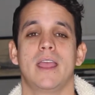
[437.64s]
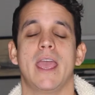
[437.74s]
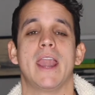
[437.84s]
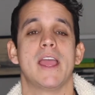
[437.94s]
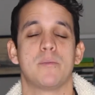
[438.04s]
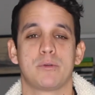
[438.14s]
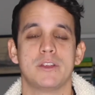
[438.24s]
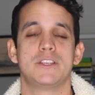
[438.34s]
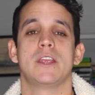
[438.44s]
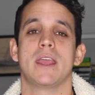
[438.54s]
and I
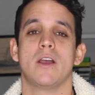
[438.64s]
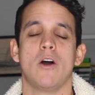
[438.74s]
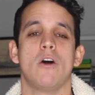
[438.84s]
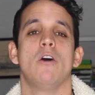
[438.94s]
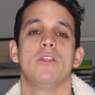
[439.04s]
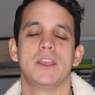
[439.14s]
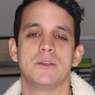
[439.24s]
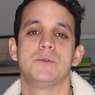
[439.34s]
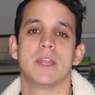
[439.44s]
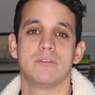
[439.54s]
appreciate all that
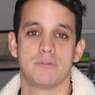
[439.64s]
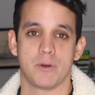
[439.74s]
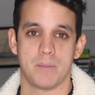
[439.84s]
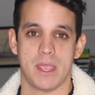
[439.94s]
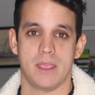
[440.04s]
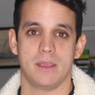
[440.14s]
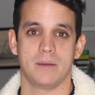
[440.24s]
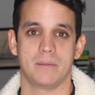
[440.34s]
you did for me.